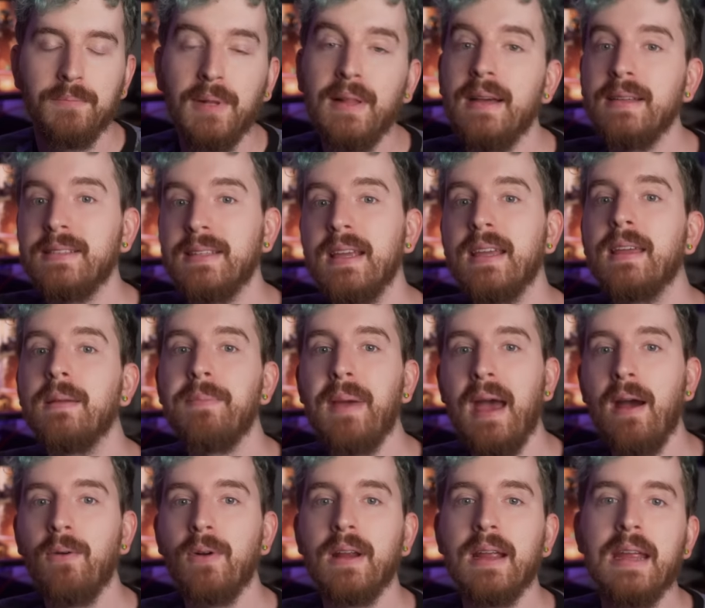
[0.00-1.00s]
Plus, it can
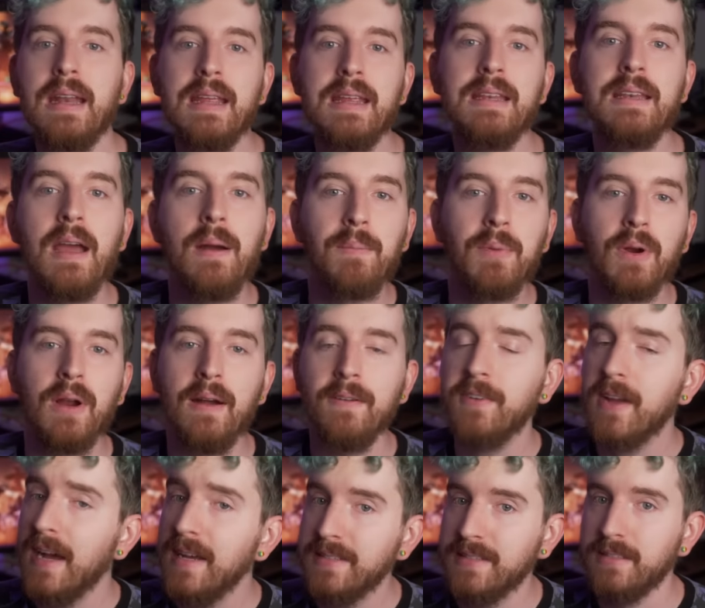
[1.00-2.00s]
power any number of
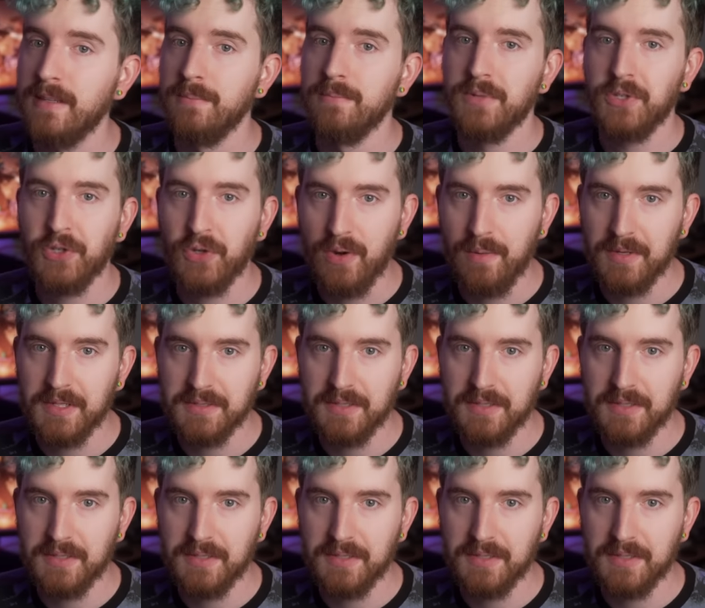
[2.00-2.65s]
custom streaming